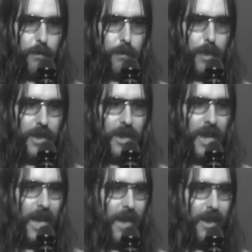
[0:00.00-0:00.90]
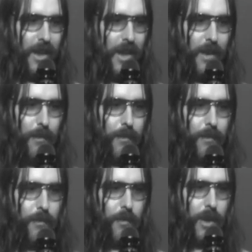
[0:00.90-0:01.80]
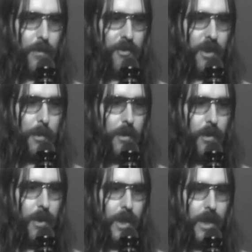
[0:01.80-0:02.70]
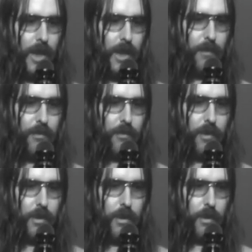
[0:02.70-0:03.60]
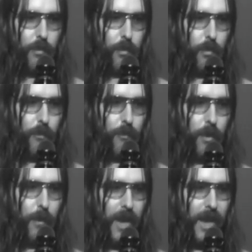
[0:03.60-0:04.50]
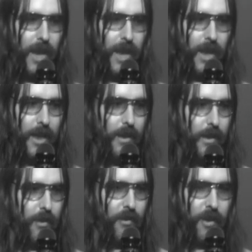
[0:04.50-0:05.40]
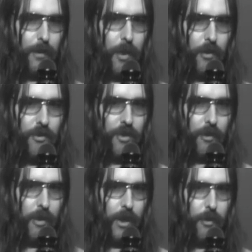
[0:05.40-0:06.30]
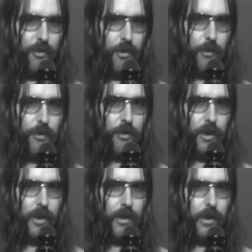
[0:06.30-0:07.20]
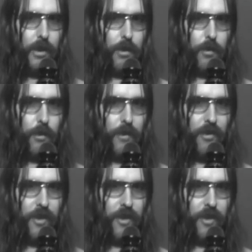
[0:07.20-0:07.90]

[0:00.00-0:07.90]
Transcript: but you can run them separately from a sync pulse generator, which I'm doing with this